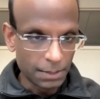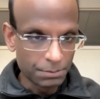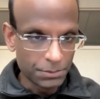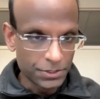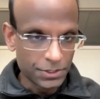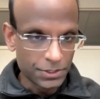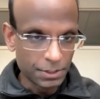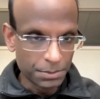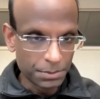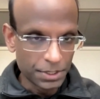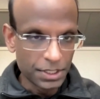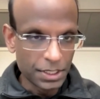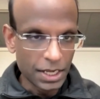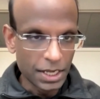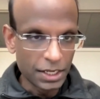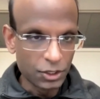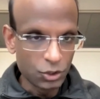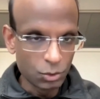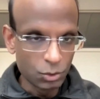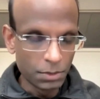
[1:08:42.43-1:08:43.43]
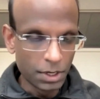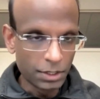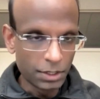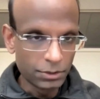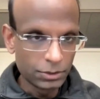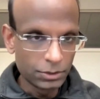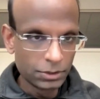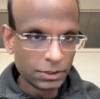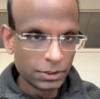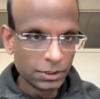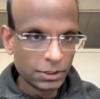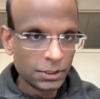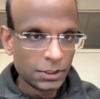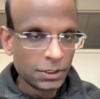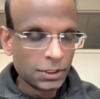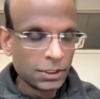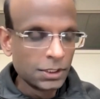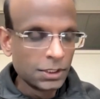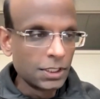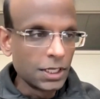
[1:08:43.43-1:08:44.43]
This is a PKU model.
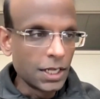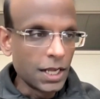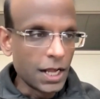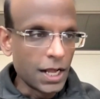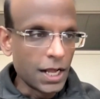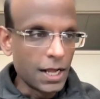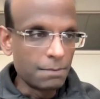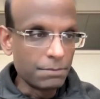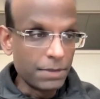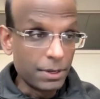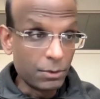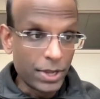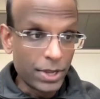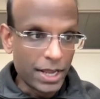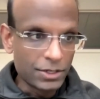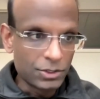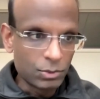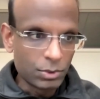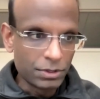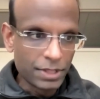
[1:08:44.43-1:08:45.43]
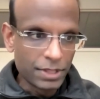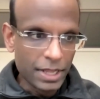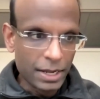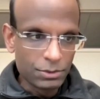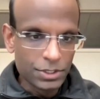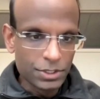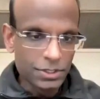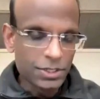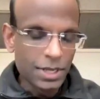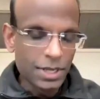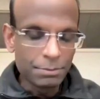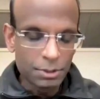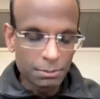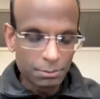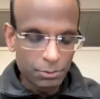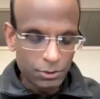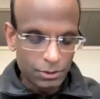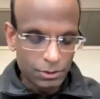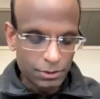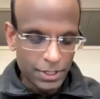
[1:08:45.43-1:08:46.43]
And we asked whether that was
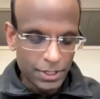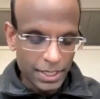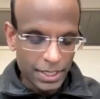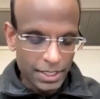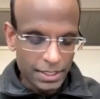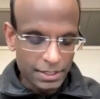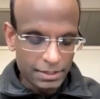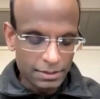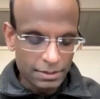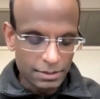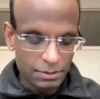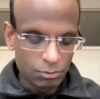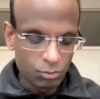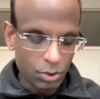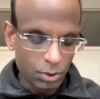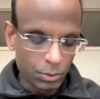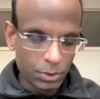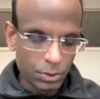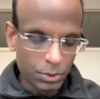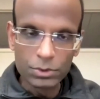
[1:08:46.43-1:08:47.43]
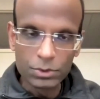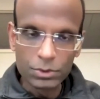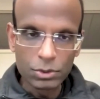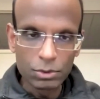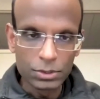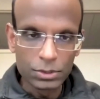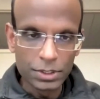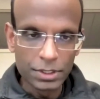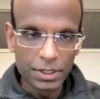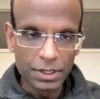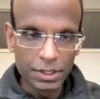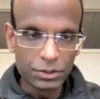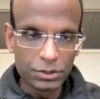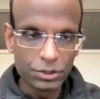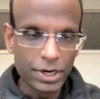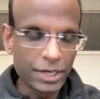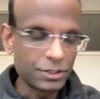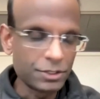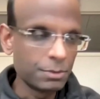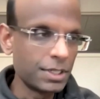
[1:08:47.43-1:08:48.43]
acceptable. And what we were told in the
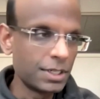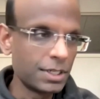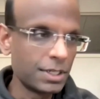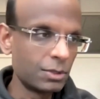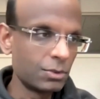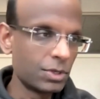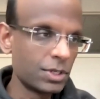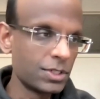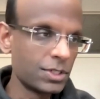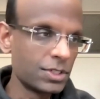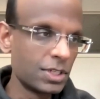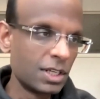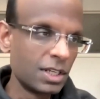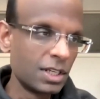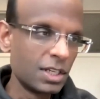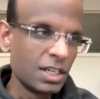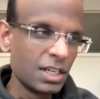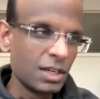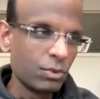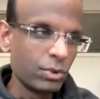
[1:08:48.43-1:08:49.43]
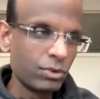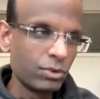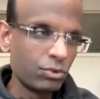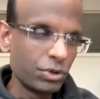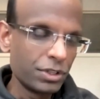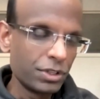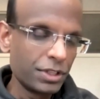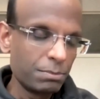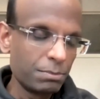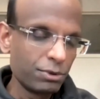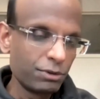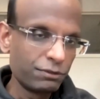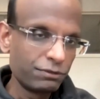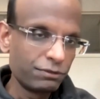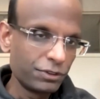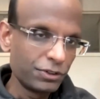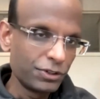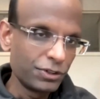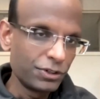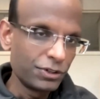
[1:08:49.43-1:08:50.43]
interact meeting was, we'd really
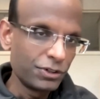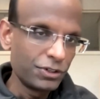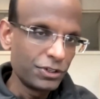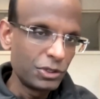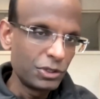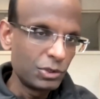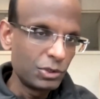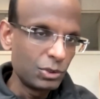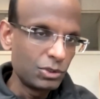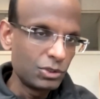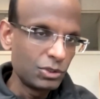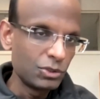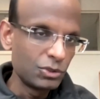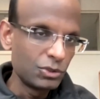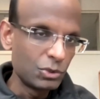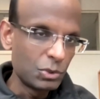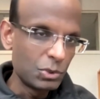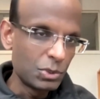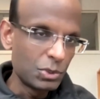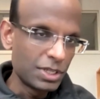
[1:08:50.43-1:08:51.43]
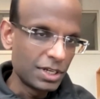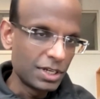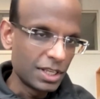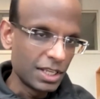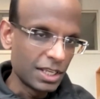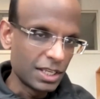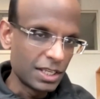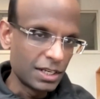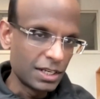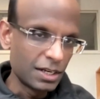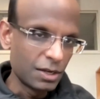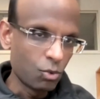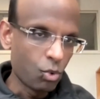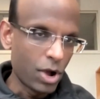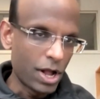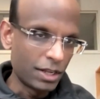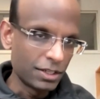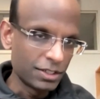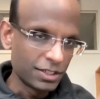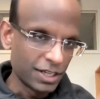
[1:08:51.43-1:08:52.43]
prefer you to do it in a
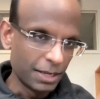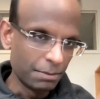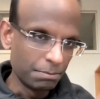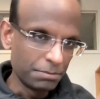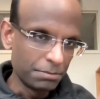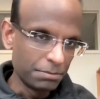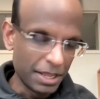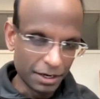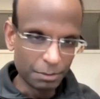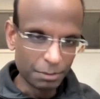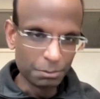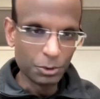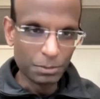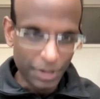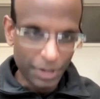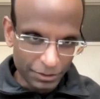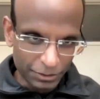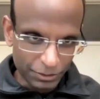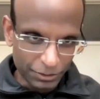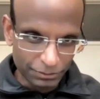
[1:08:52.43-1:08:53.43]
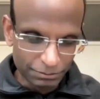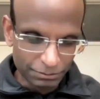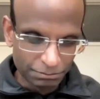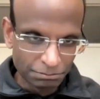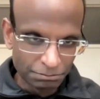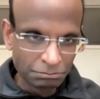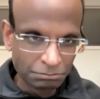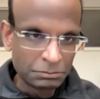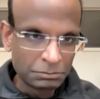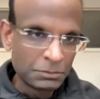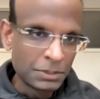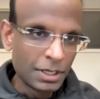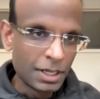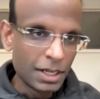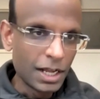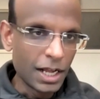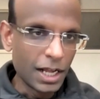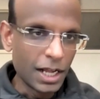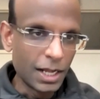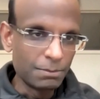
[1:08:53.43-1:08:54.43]
wild type animal model.
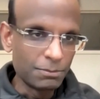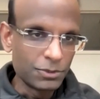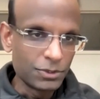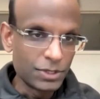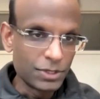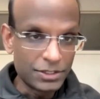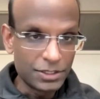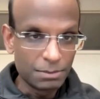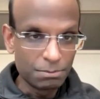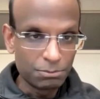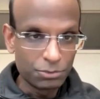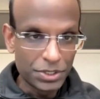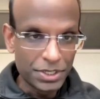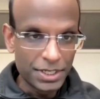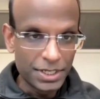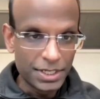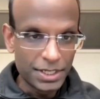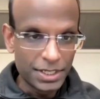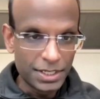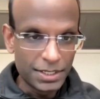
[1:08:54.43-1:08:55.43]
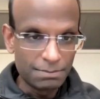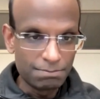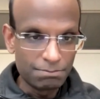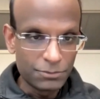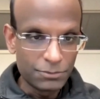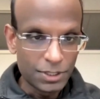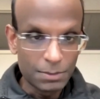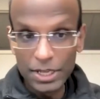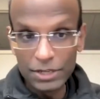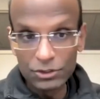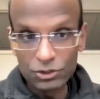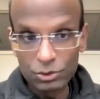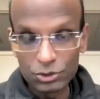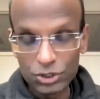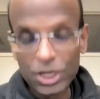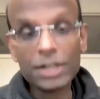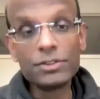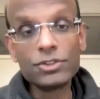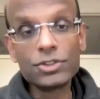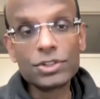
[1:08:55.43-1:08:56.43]
So that's a pretty substantial
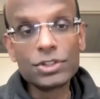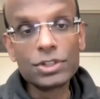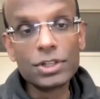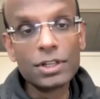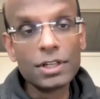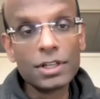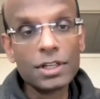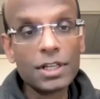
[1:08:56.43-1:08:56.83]
change.